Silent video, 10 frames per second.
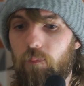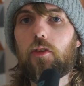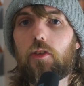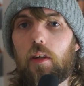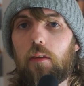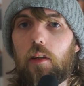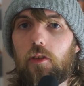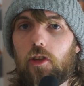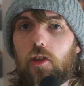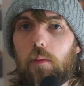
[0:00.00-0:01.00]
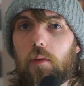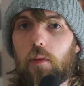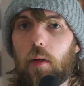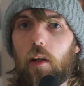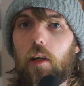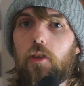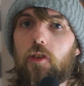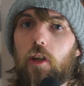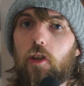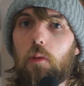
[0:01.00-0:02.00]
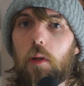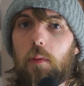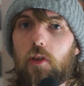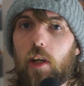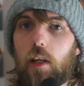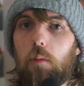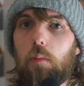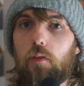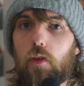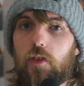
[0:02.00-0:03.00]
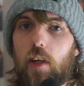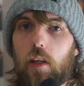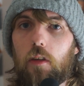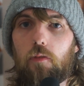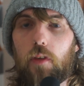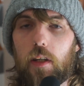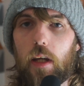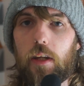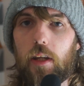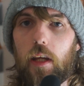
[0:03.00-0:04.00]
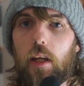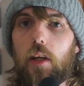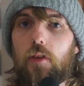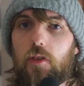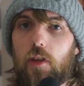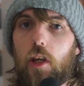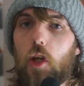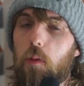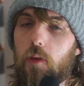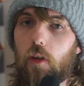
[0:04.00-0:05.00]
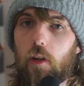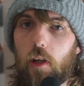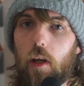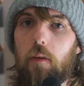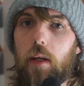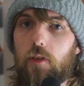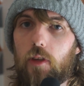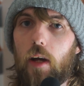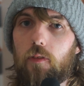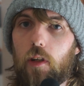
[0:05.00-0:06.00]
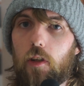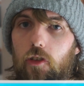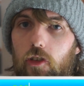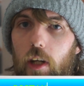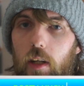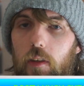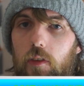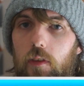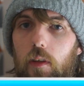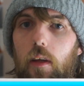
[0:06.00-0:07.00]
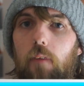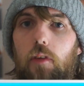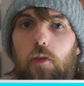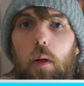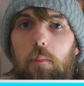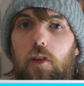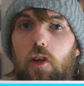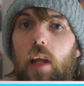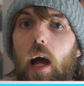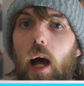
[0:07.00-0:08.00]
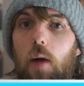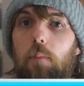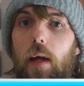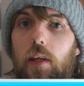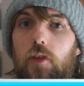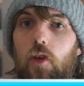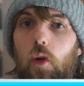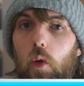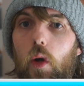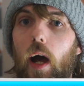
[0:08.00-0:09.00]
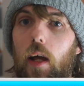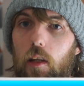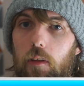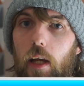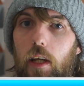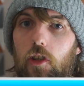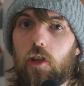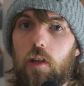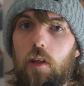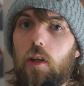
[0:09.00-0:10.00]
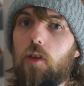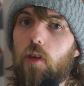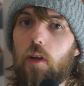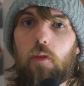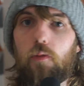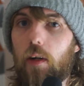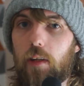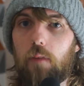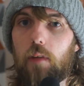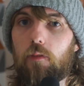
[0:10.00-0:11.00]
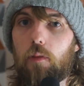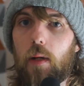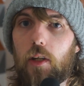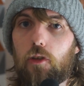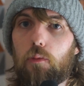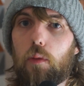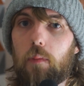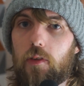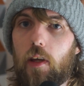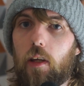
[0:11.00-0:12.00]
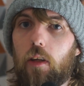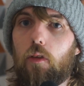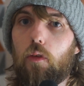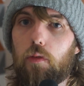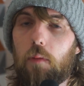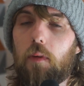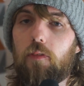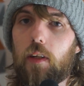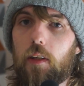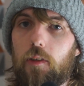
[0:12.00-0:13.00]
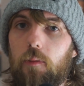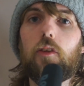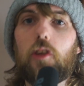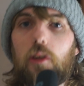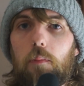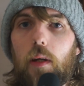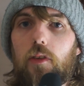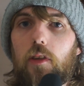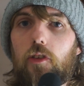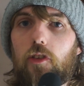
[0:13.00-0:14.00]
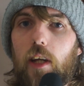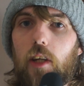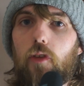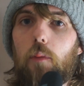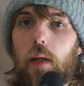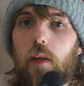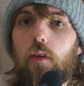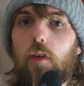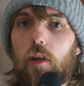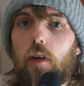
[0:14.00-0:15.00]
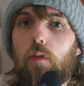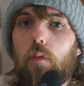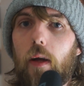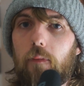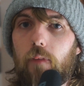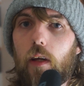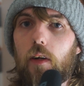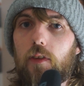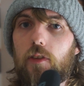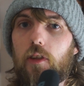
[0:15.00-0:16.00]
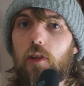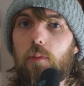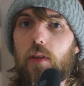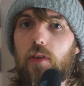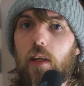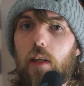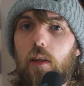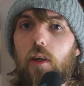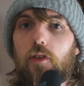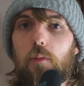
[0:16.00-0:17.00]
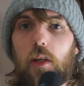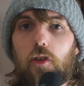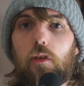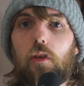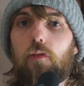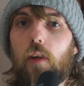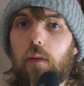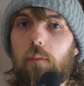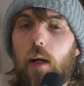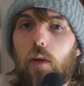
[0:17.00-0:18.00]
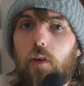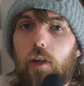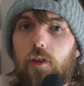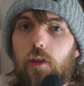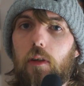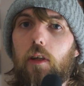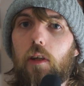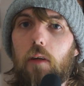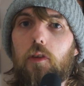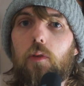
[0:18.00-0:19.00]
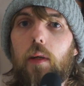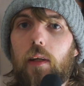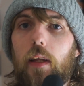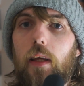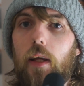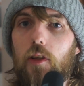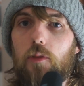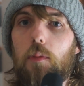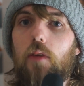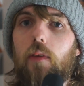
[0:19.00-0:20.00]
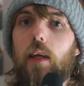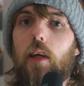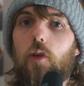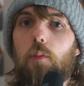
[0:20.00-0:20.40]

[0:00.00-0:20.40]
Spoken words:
So lunch is coming to a close and you want to be checking with your second and third AD to see who is going to go into after lunch checks. This might be done at base or at location, so find out the information from the second or from the third. Doing post-lunch checks, there'll be an order of when the artists need to be seen, so make sure you're following that order so it can go as quickly and smoothly as